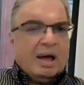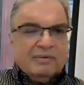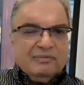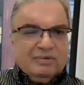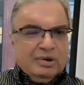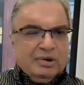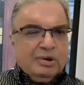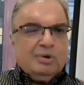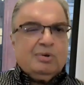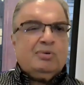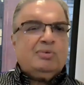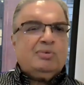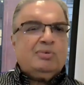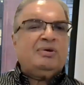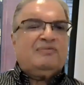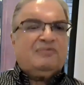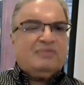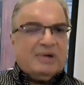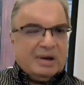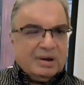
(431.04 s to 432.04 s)
you
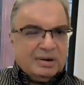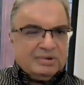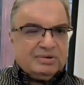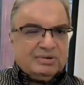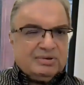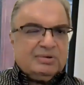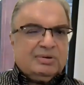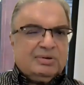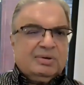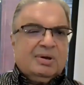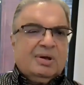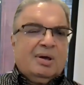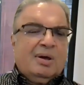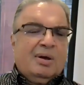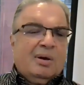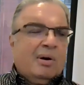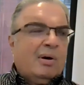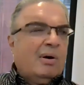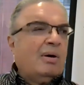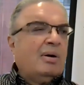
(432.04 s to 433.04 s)
reflect
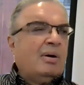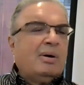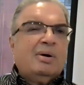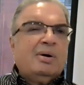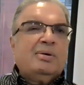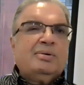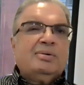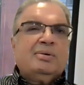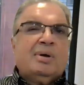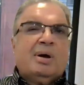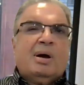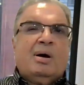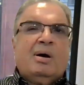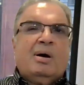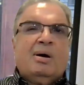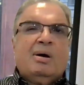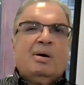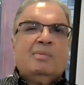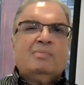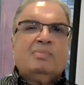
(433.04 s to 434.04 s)

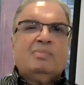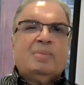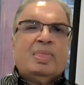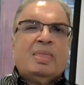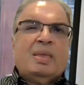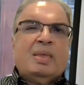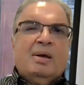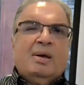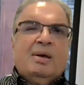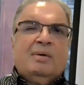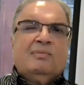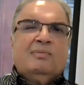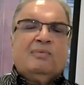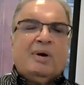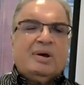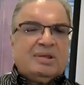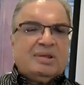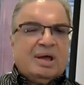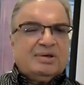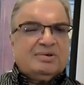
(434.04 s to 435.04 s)
on
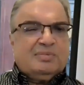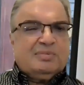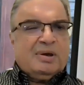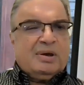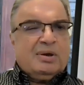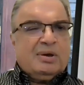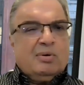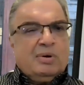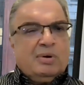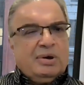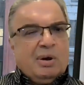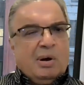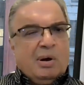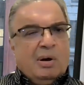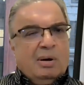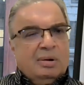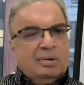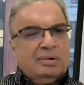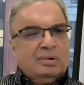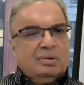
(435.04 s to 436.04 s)
what has been going
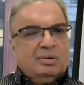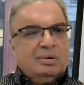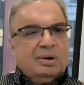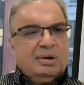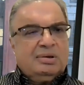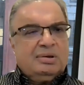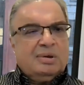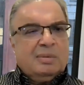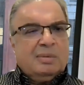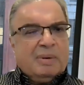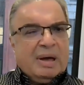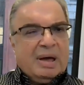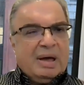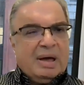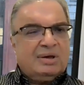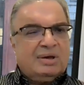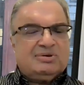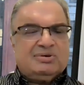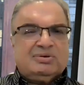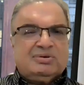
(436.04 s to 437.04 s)
on in the
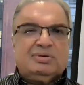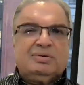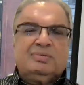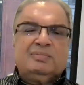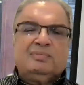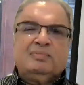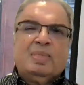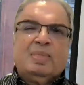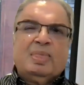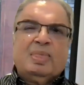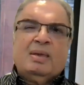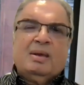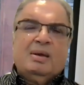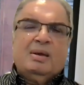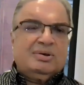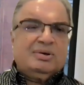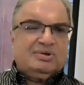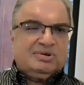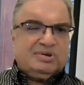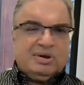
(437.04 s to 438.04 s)
past
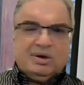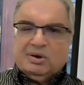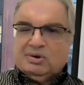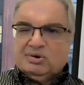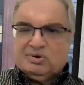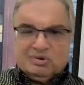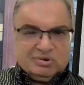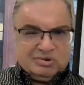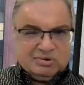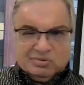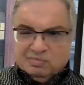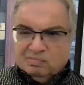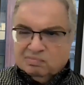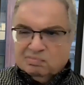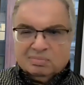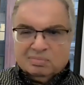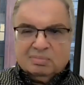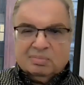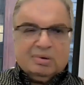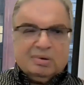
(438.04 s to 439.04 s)
6,
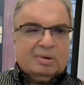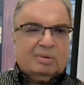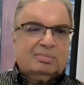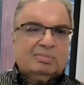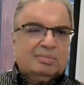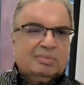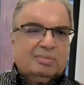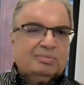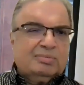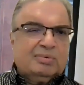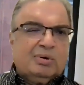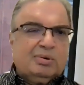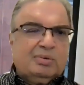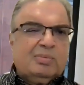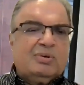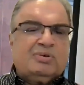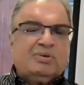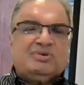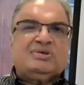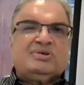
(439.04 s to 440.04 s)

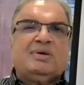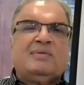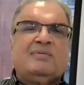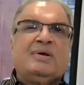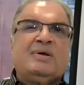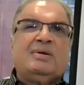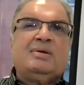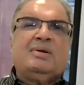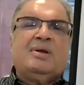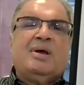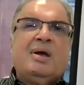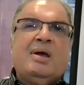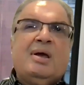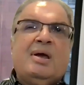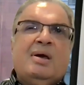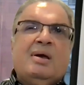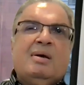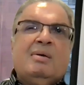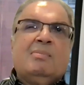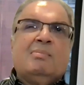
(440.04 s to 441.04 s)
almost 7
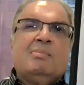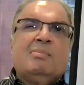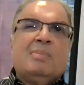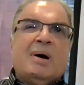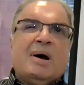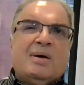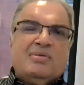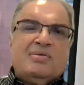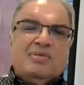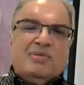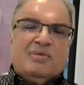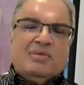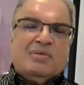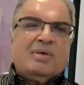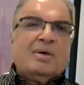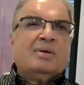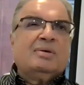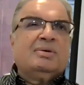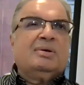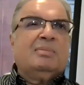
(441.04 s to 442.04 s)
months,
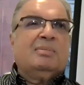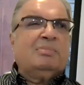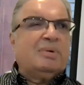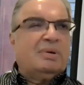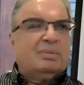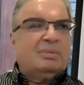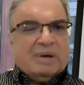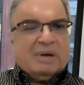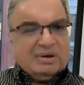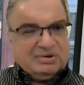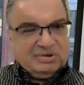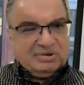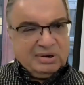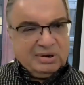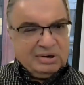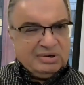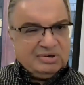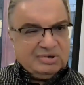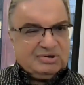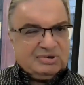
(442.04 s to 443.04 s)

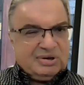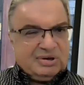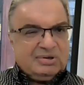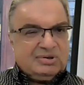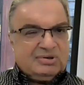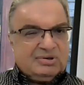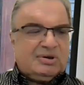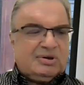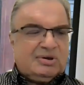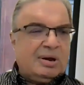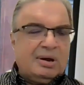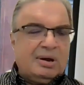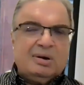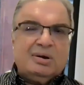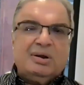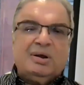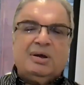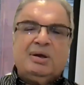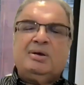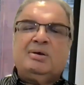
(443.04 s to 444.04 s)
basically since
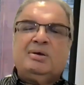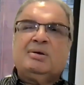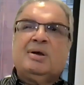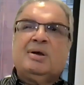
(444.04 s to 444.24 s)
early